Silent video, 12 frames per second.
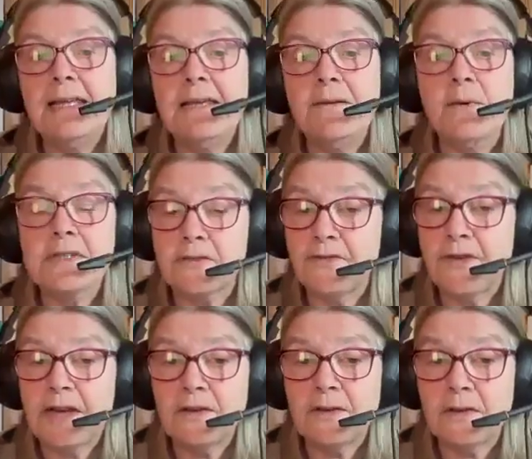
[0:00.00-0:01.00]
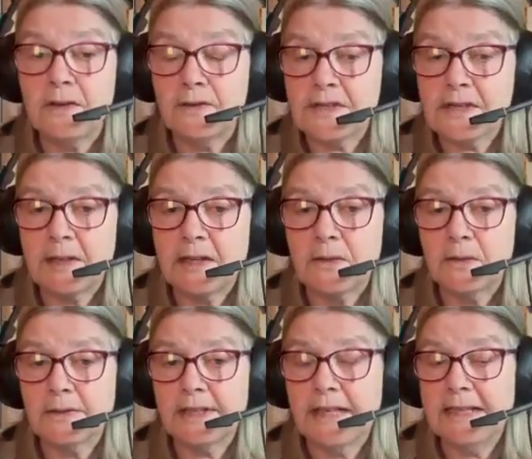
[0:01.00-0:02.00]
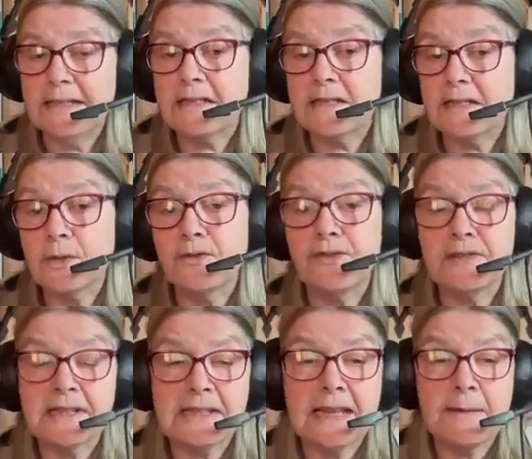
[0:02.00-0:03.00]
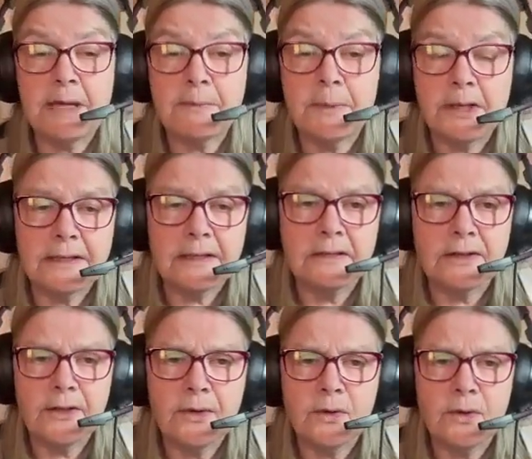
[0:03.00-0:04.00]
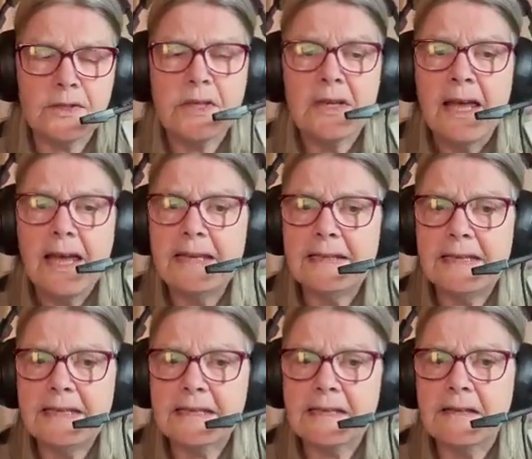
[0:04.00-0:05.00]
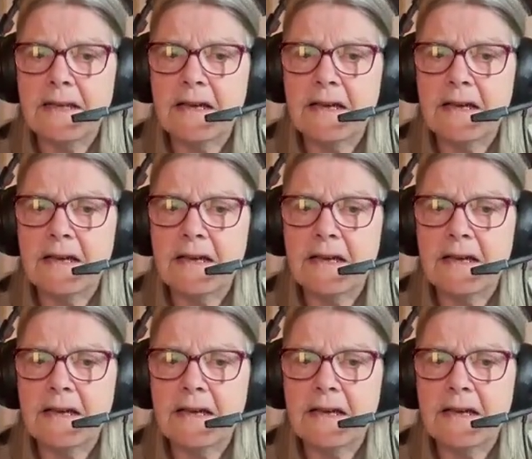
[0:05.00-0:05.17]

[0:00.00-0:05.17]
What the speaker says: He was a founder of something called the Institute for Islamic Political Thought, and he's